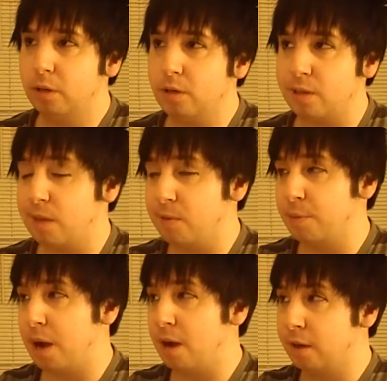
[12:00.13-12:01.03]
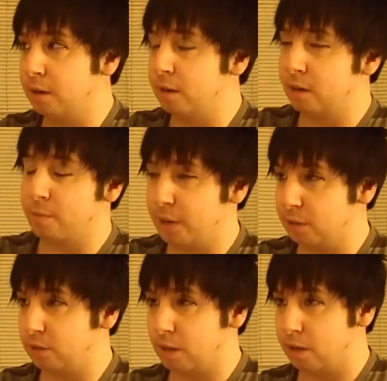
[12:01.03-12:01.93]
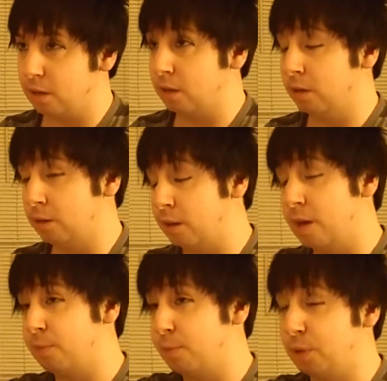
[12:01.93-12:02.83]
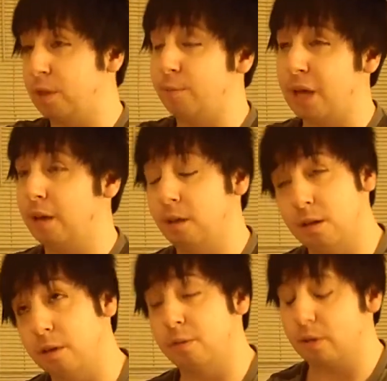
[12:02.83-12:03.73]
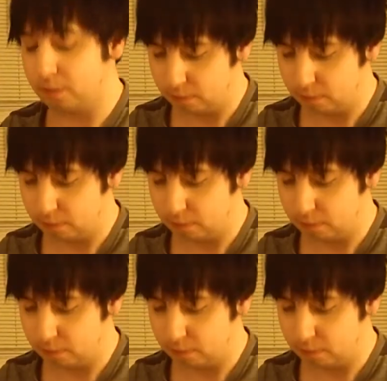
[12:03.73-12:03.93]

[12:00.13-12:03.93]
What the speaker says: say they're bi and then they come out as gay, and then I have to put them back in the other